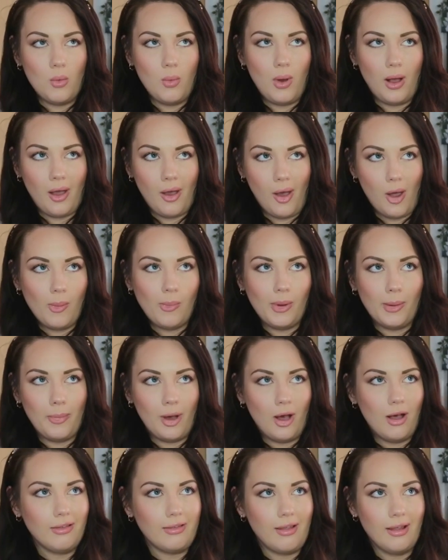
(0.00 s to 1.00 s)
one coat in my
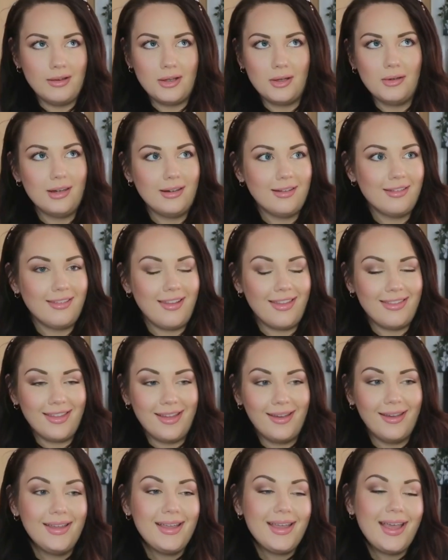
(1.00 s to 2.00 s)
basket, I don't need
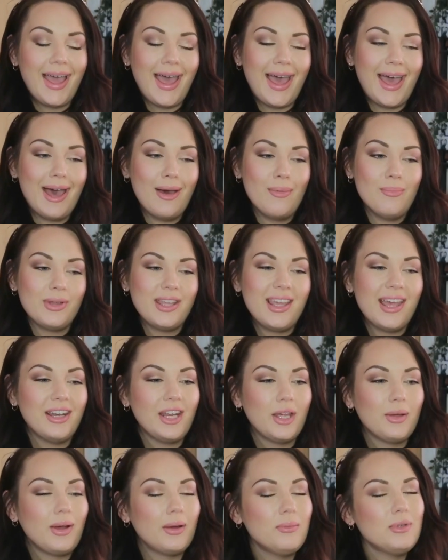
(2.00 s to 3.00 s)
another. But yeah, no,
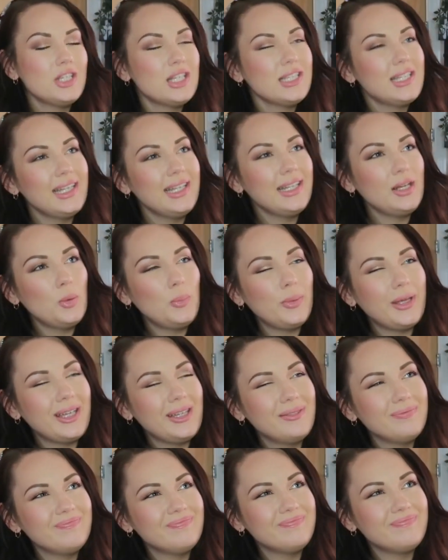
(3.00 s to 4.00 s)
I was just a little
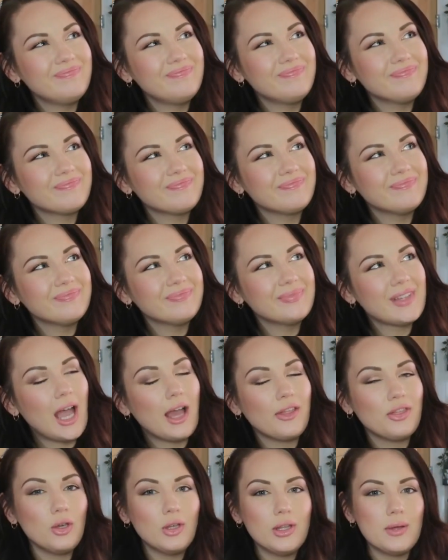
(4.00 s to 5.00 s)
bit, I
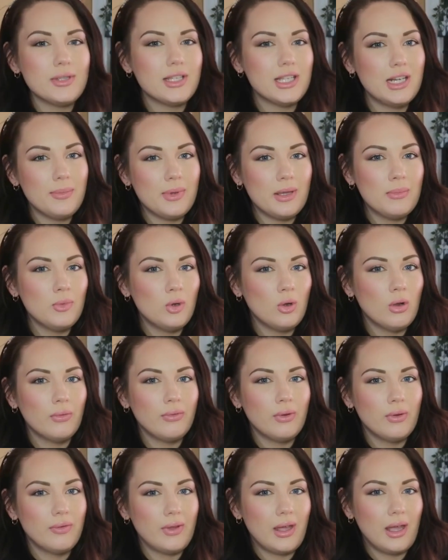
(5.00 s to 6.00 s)
thought there was going to be more of
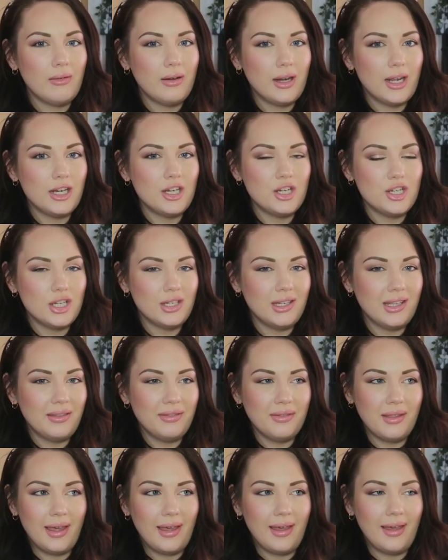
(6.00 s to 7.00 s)
a variation in
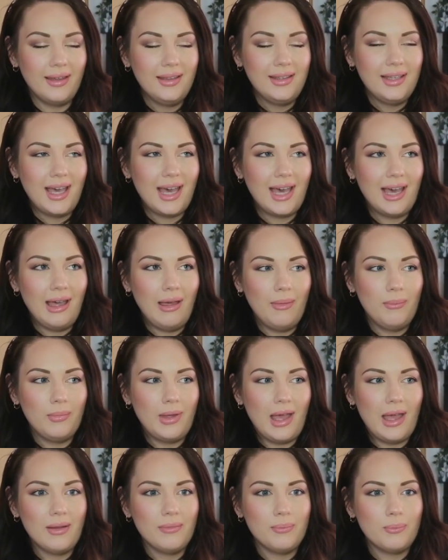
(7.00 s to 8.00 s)
there.
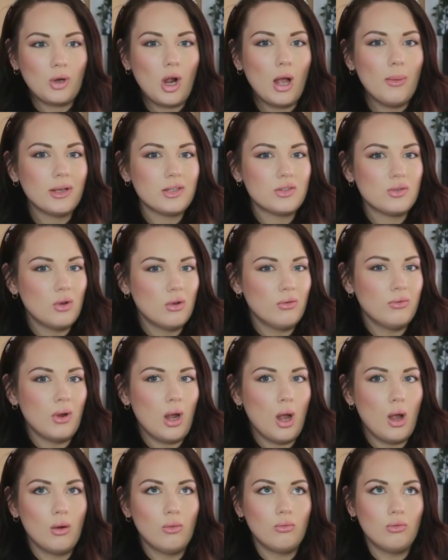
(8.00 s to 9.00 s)
Primark's sort of
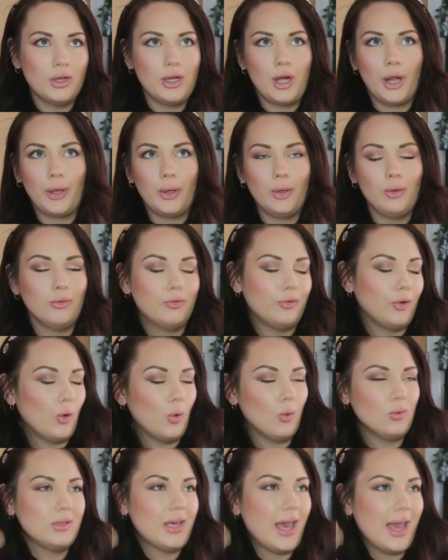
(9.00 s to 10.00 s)
renowned
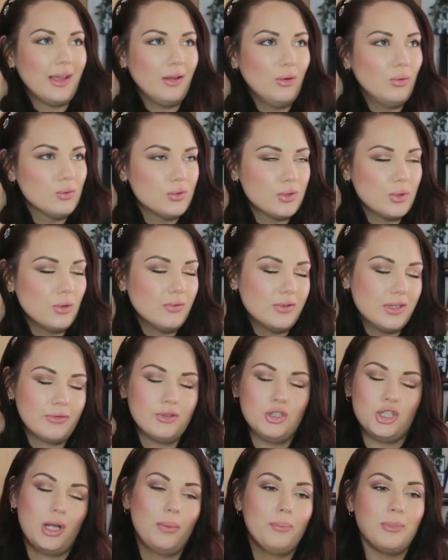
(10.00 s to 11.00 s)
for getting all sort of
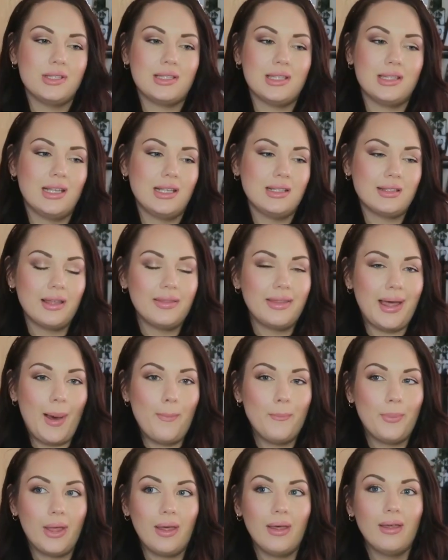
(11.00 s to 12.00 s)
different jumpers and things like
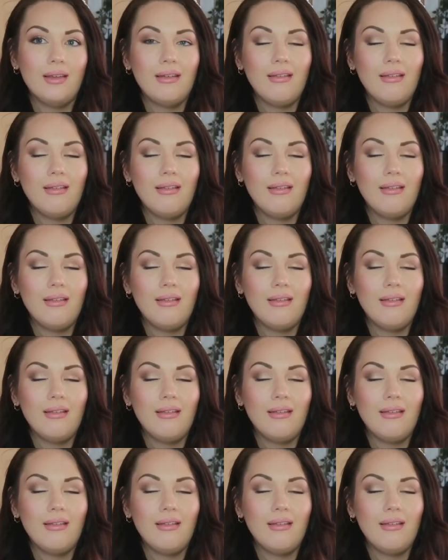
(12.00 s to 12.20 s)
that, but